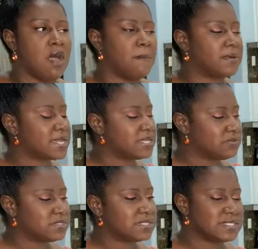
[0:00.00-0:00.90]
But I
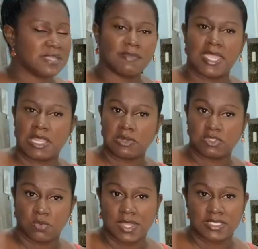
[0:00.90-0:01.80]
used to steam my hair
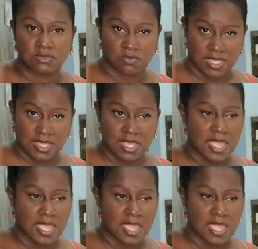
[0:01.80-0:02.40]
twice a week.